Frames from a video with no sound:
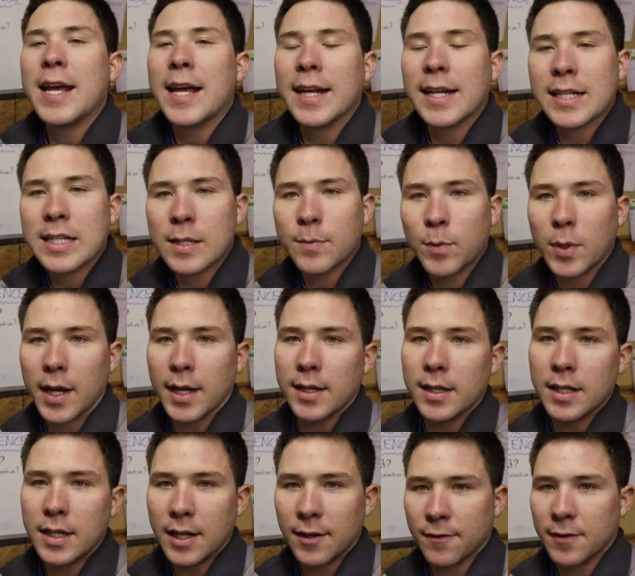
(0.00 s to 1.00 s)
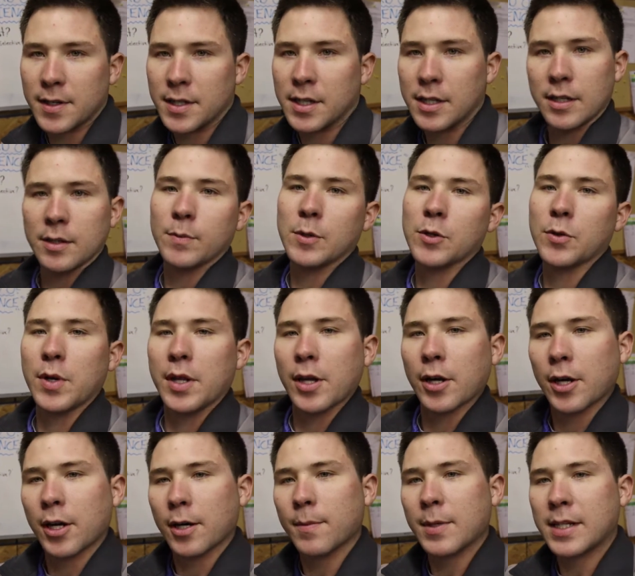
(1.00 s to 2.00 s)
and explain the differences between
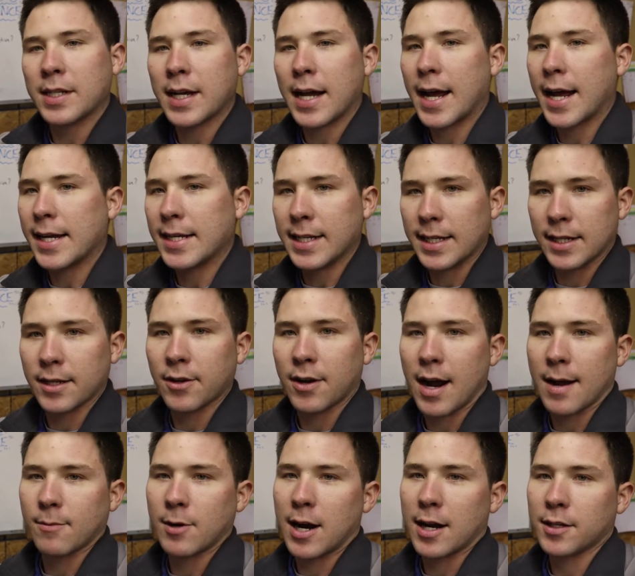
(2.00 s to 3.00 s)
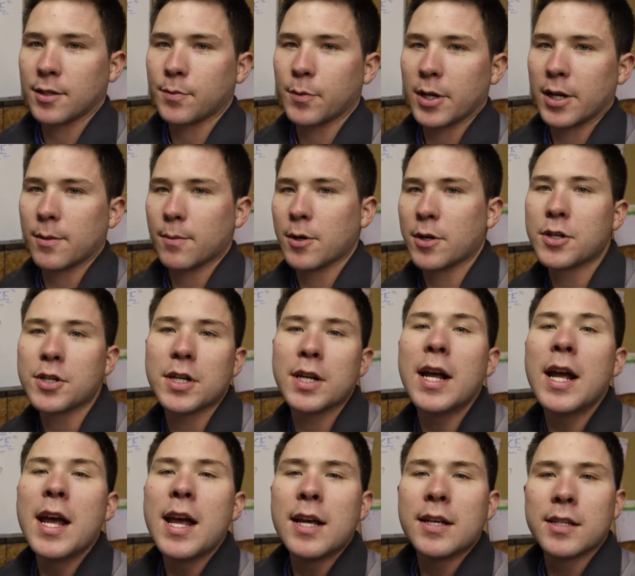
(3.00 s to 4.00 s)
the herbicides and the Crabgrass pre-emergent,
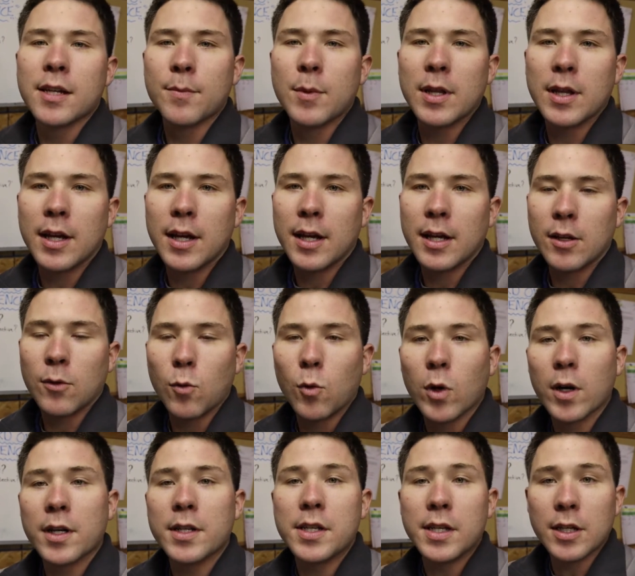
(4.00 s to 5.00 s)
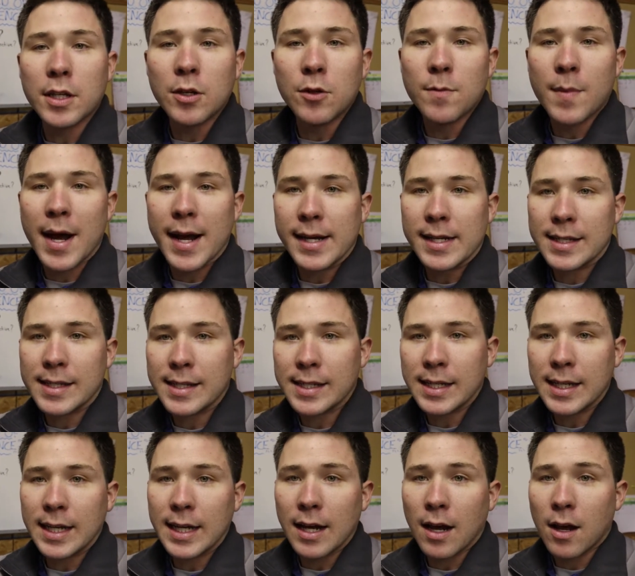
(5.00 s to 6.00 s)
some of the words that you might
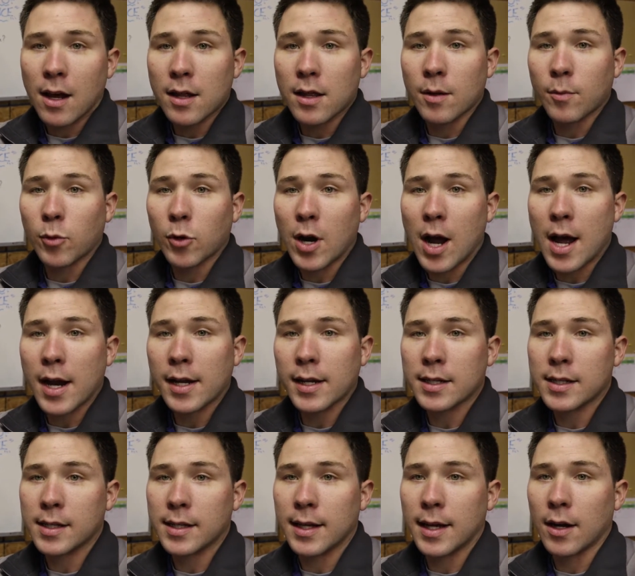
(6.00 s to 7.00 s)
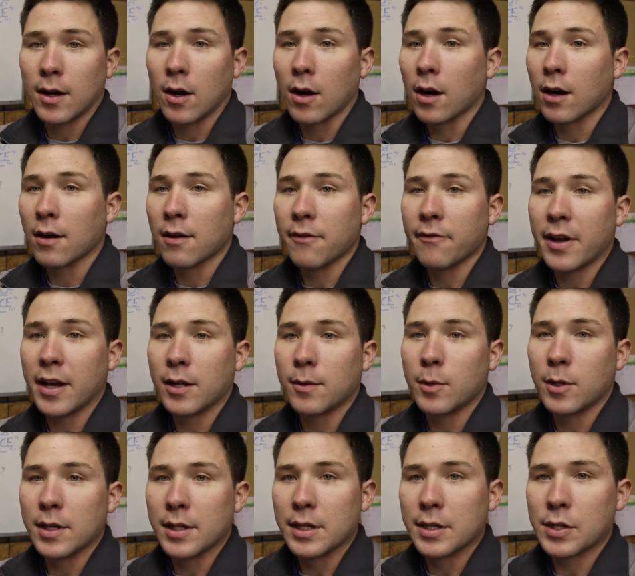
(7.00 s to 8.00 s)
see on the products that are
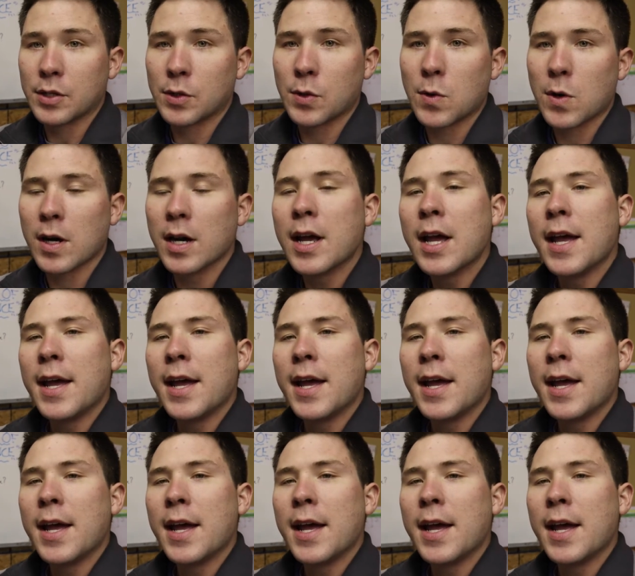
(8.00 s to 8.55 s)
available in the store,